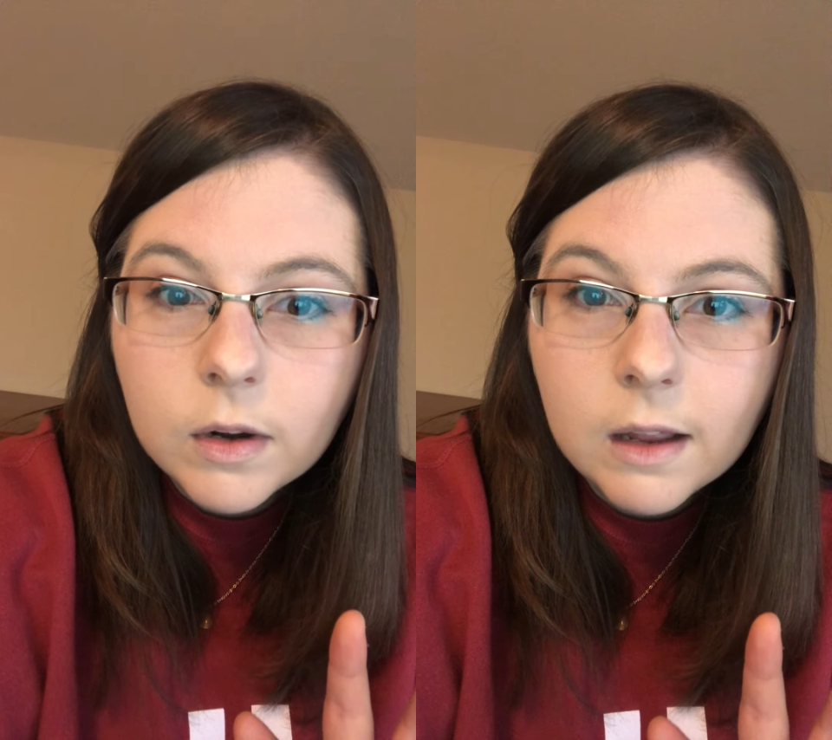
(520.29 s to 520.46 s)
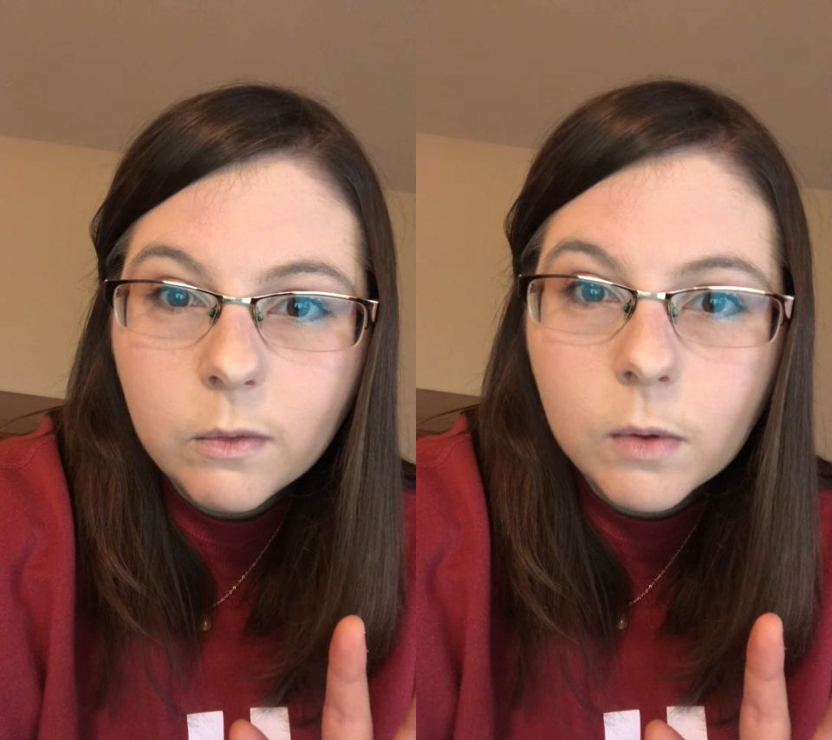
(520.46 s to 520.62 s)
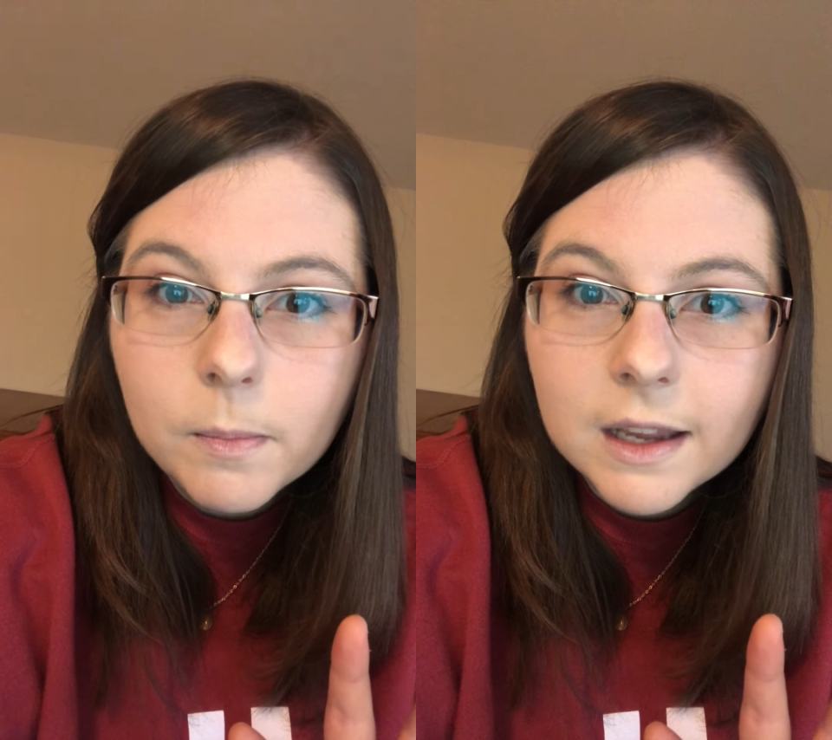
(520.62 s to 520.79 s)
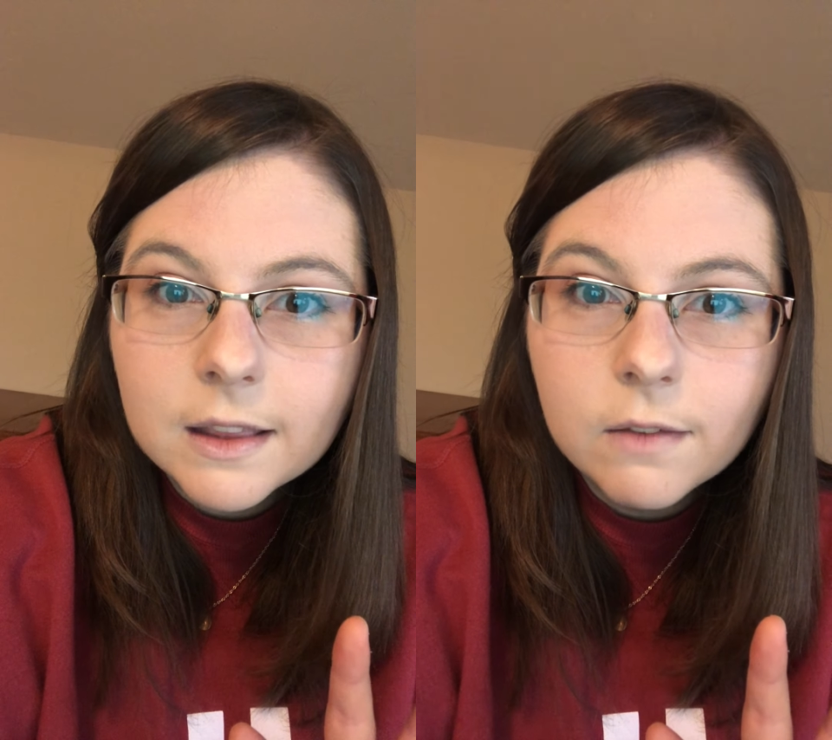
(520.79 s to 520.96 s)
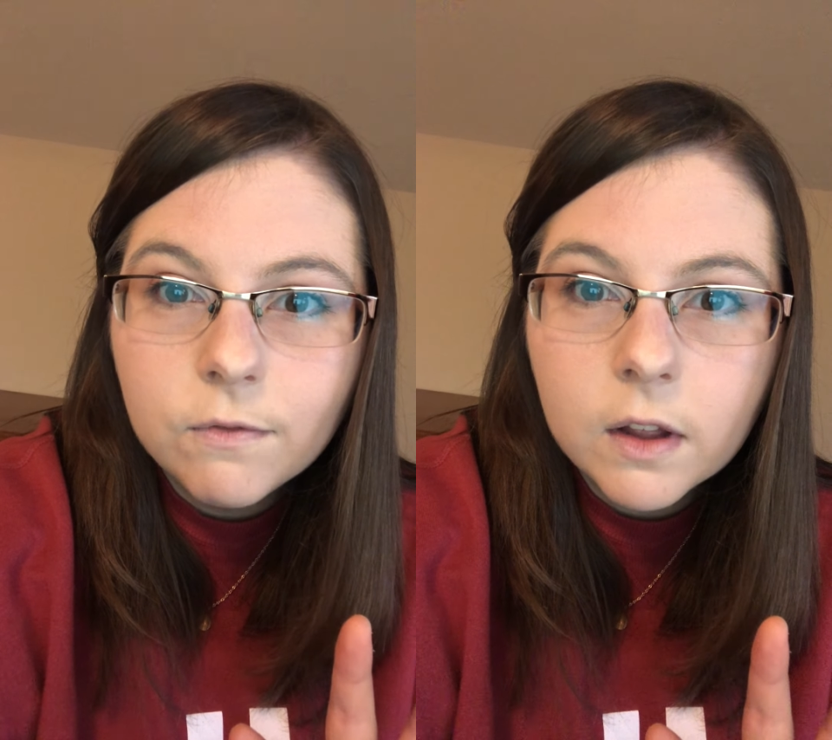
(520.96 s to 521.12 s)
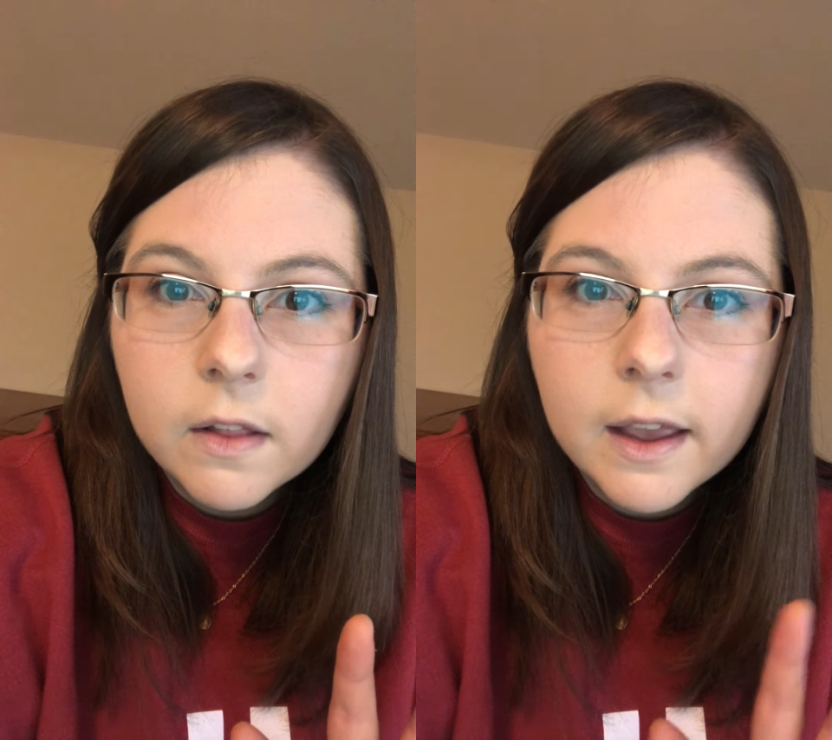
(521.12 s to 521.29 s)
and it will make
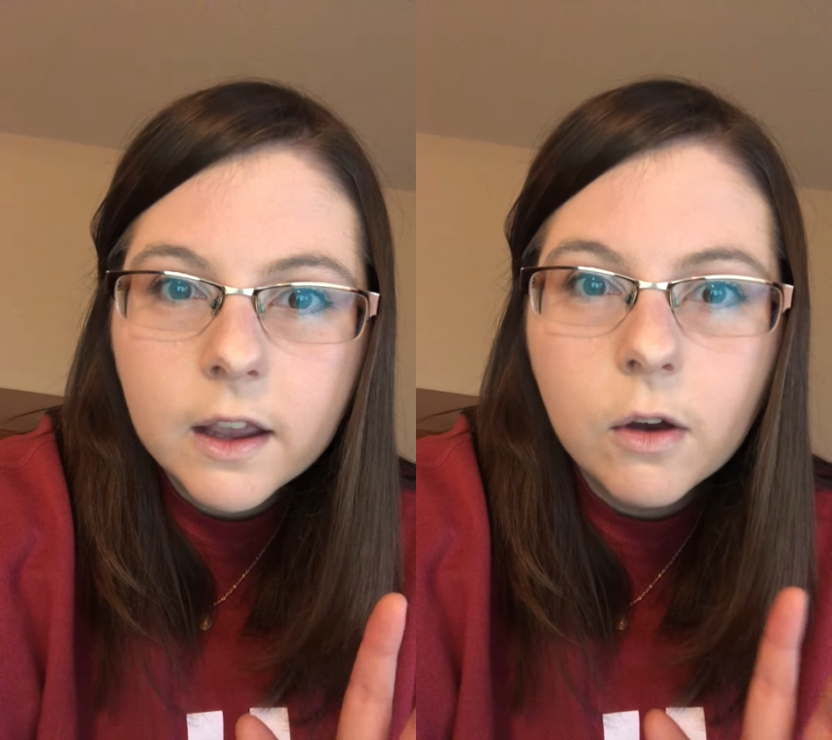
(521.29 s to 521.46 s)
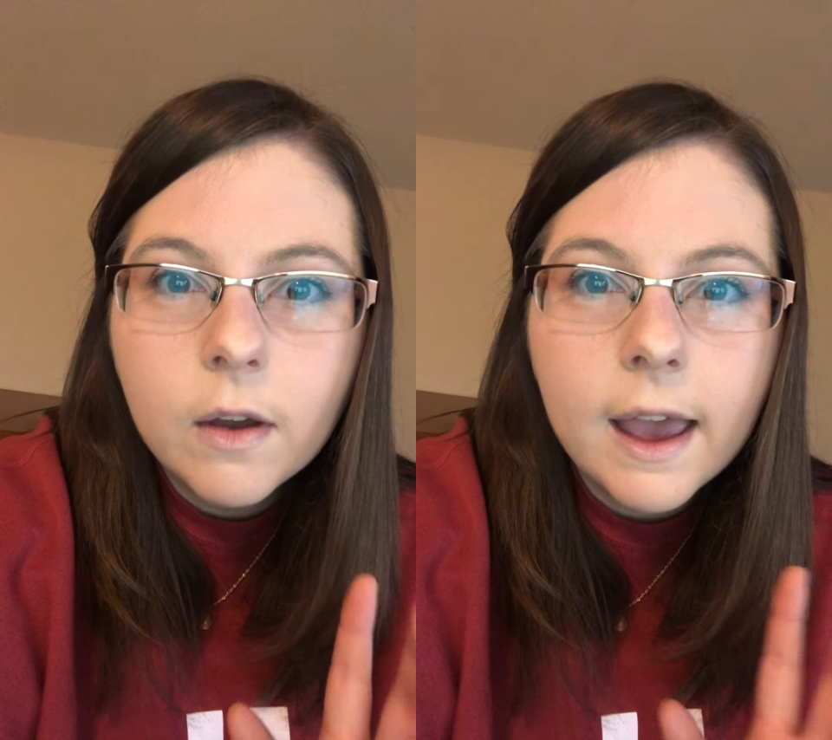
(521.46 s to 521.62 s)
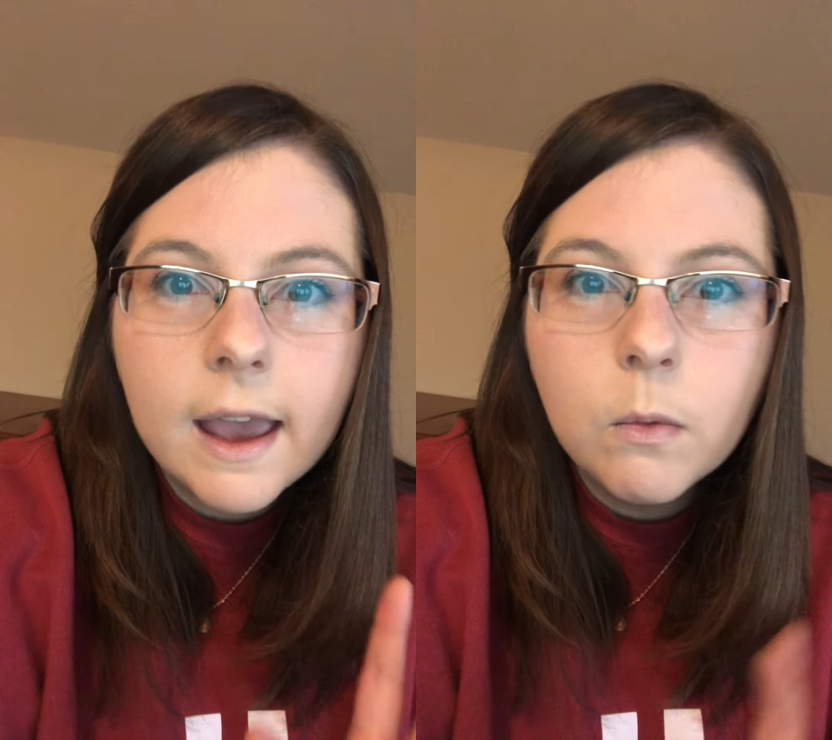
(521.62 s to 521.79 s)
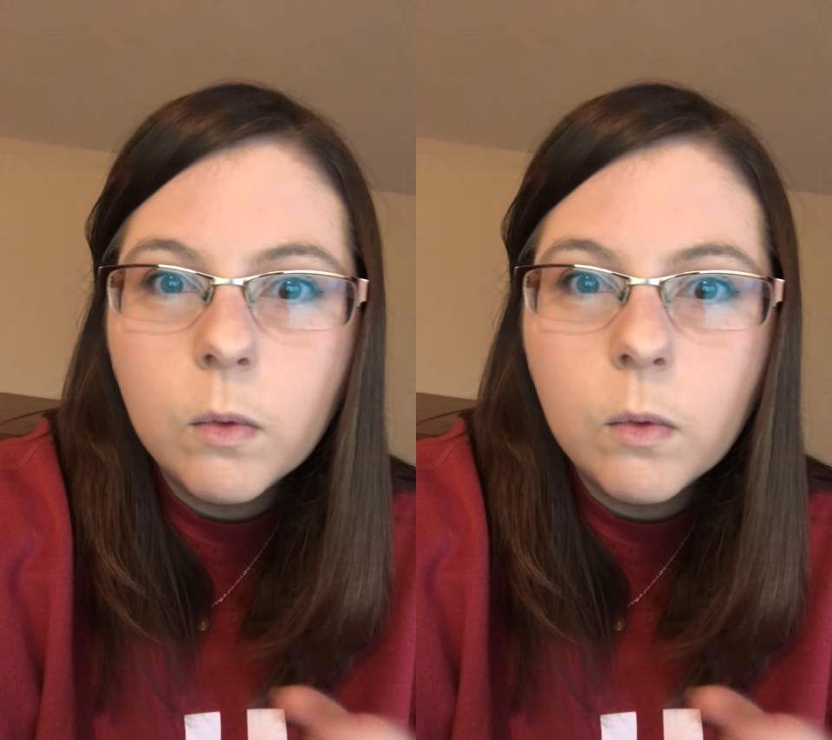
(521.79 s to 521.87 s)
them feel like, okay,